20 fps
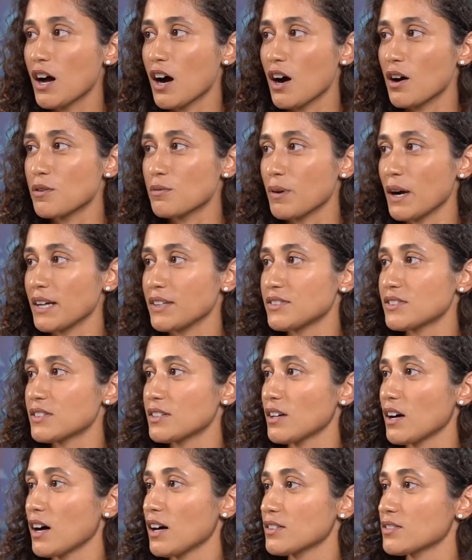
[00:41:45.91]
All right,
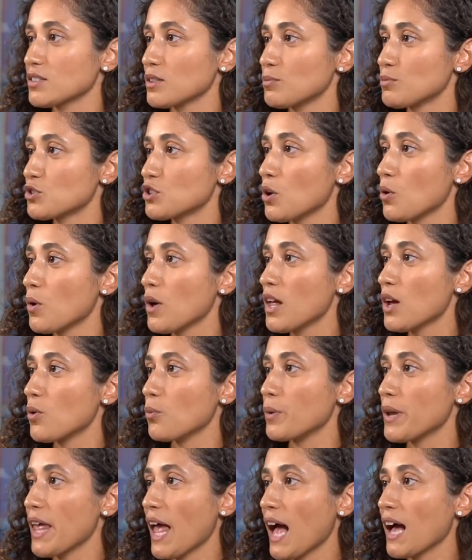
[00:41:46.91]
awesome. So
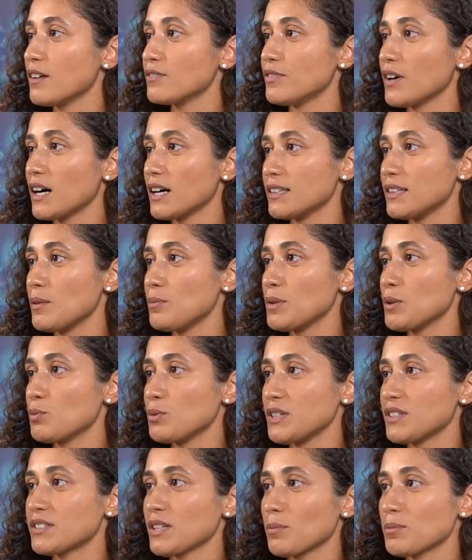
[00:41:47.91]
we have, let me
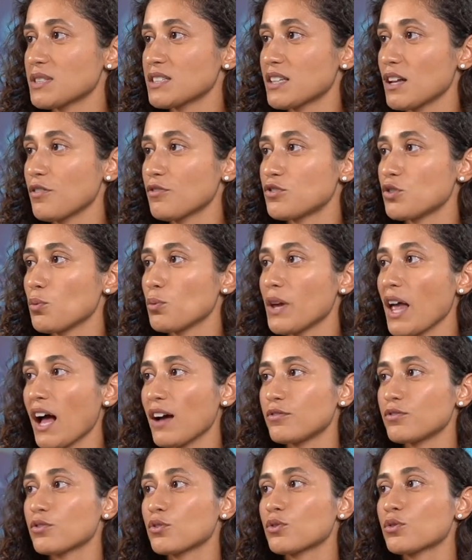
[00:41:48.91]
read some stuff. So we
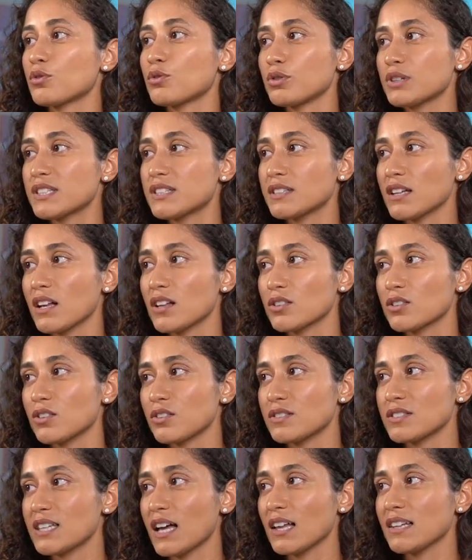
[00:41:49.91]
have Crystal
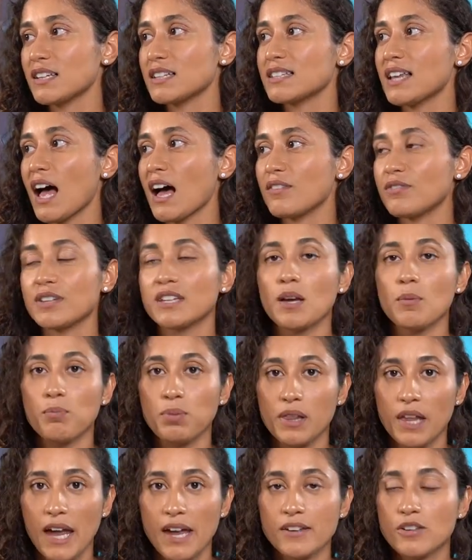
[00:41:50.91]
Gonzalez, having a
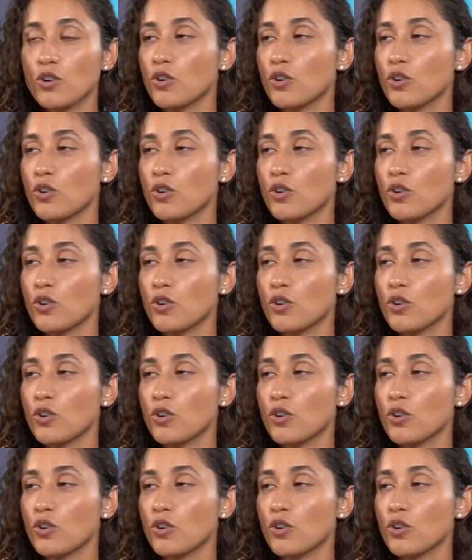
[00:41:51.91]
plan.